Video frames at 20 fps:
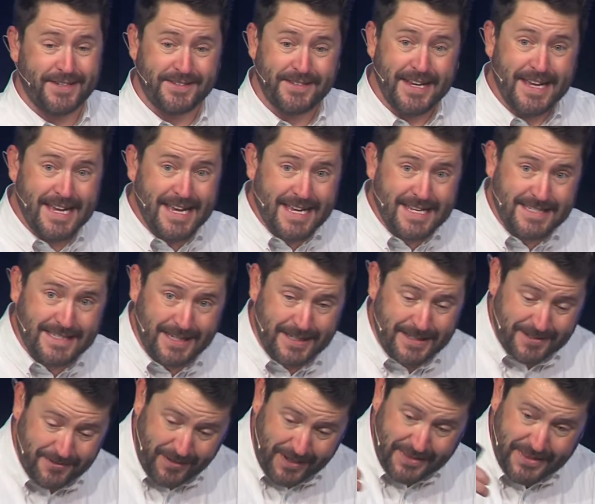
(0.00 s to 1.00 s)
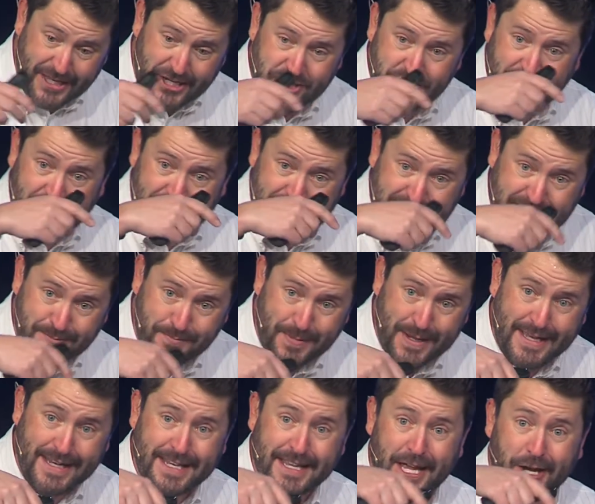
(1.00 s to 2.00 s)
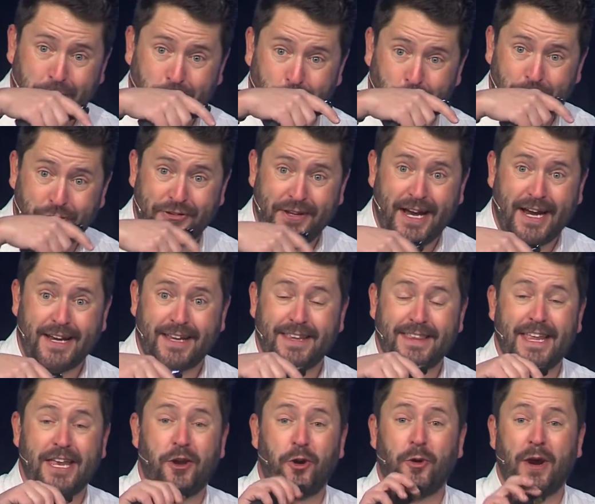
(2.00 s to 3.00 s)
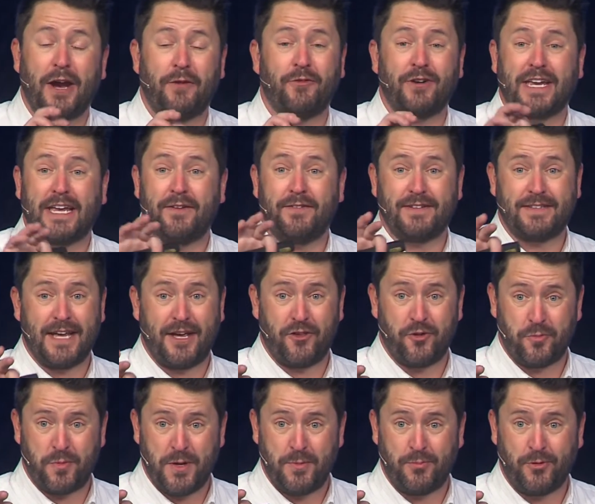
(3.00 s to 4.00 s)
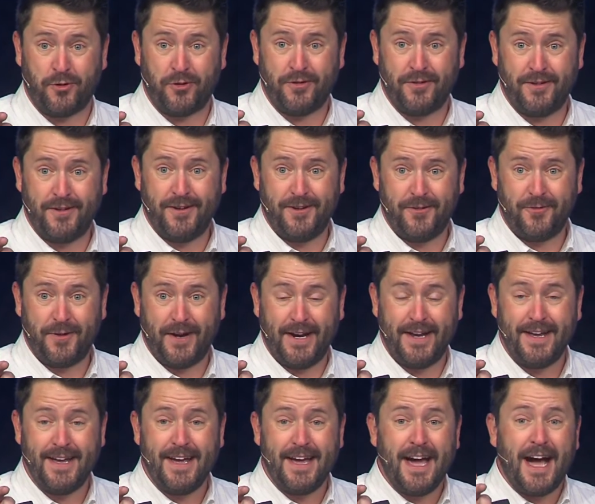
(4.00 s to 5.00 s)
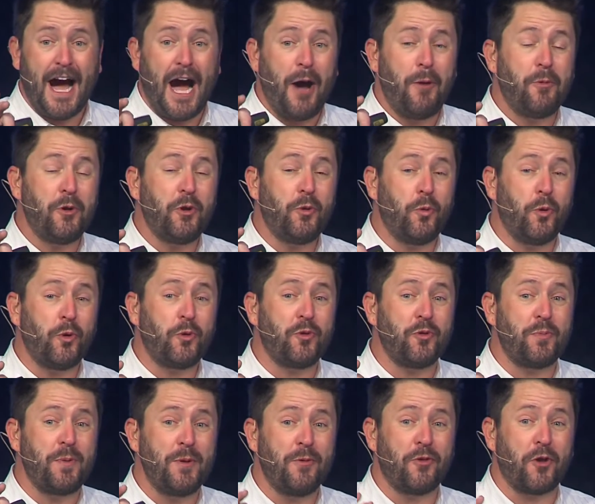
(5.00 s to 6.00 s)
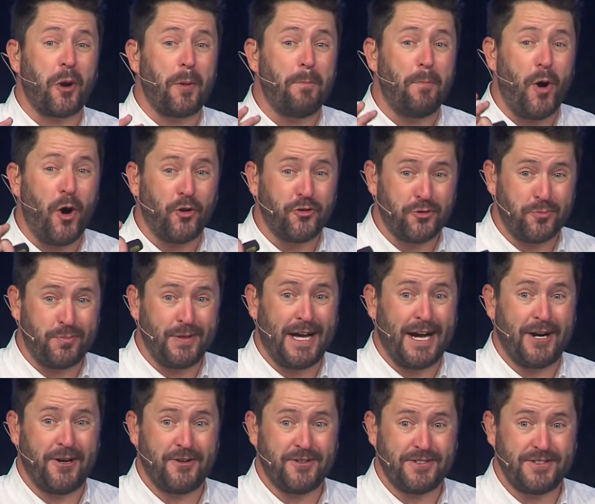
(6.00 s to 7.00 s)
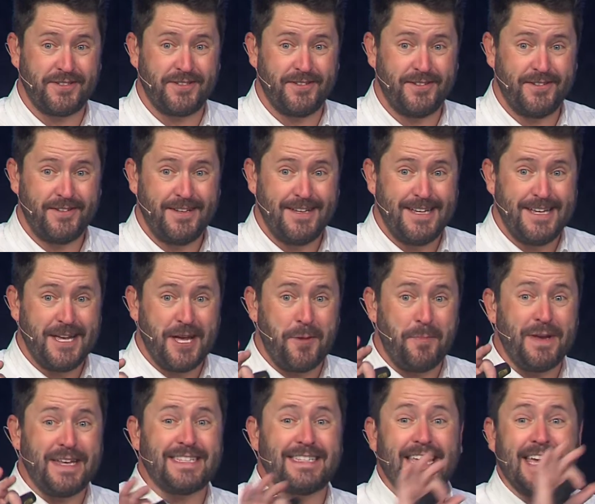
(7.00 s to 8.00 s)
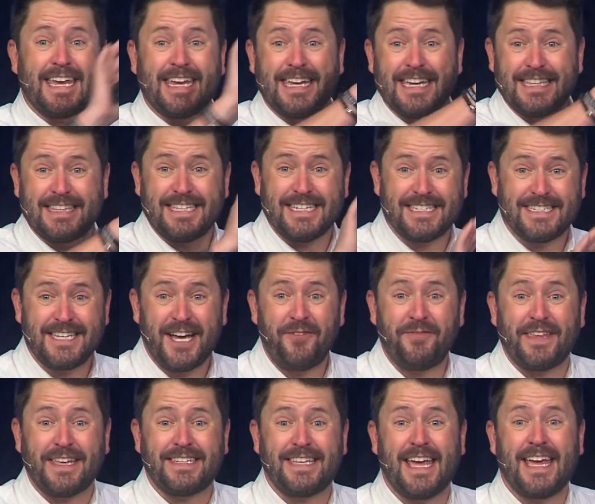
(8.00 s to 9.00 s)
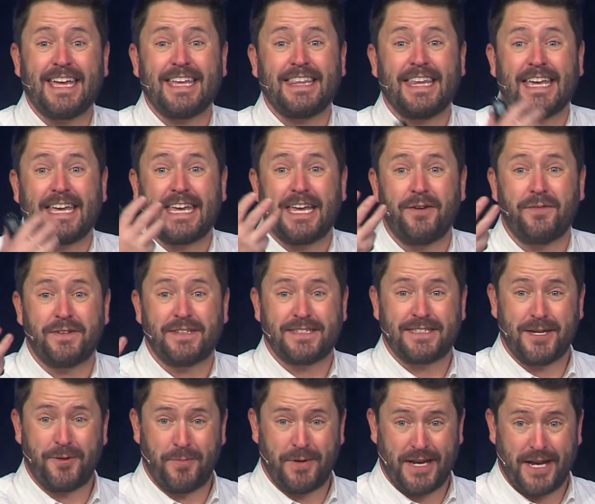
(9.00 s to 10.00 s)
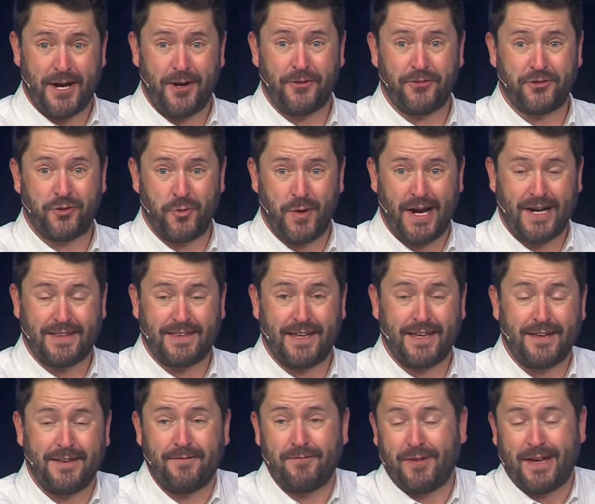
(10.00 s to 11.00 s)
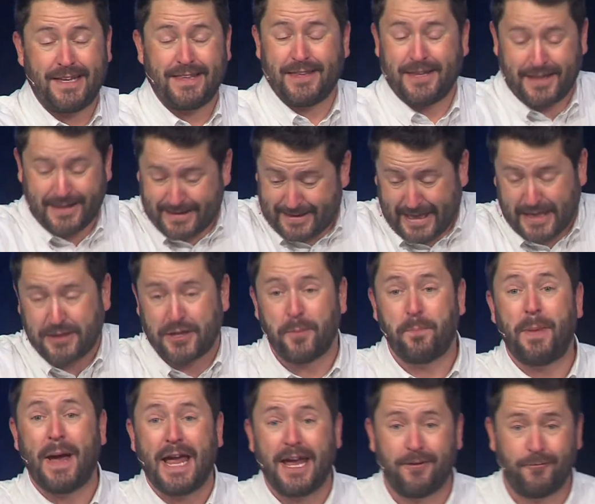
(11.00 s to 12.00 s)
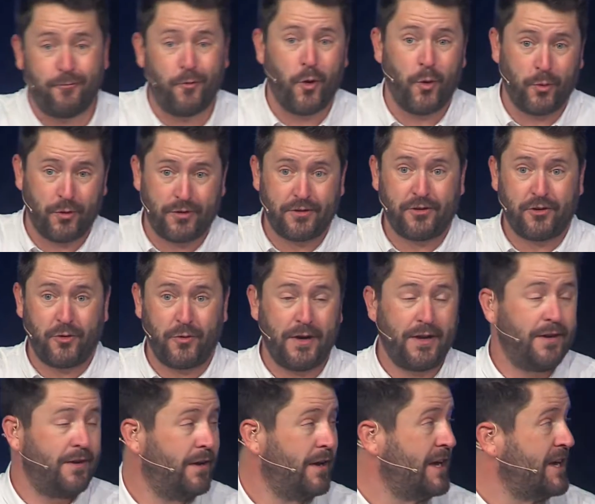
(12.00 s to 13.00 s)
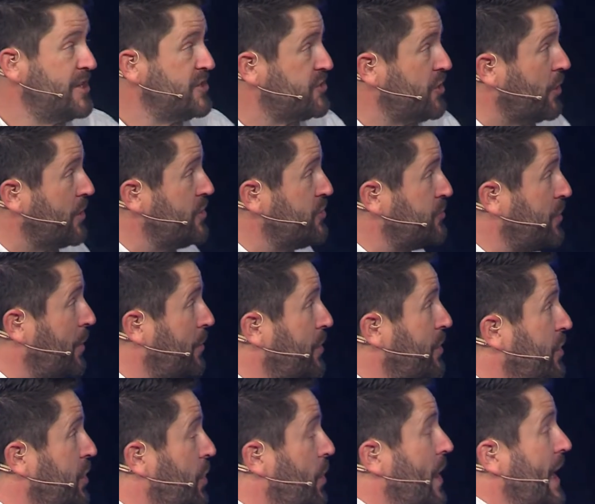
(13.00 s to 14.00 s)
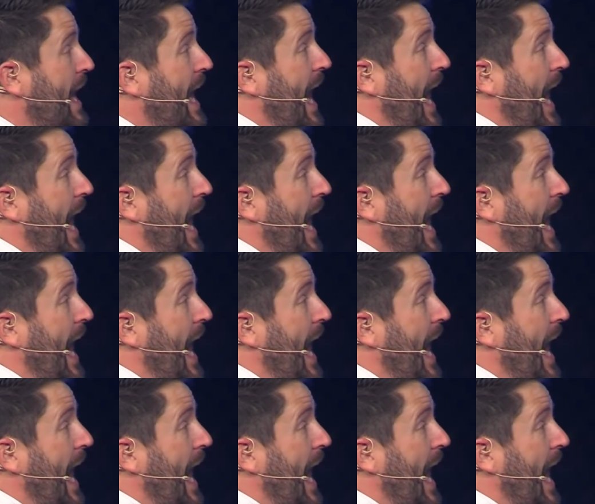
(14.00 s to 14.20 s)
is right, they just kind of spin in that cul-de-sac and they don't ever give it to other people, right? I want to work with people that are multipliers. It means they get this stuff, they take it and they give it to somebody else, correct? Like to pay it forward, agreed? So here's what I'm going to do.